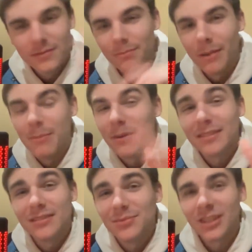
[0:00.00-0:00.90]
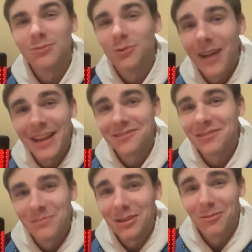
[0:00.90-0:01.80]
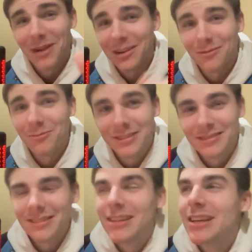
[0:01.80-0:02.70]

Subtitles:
Maybe my sleep schedule will actually be correct for once.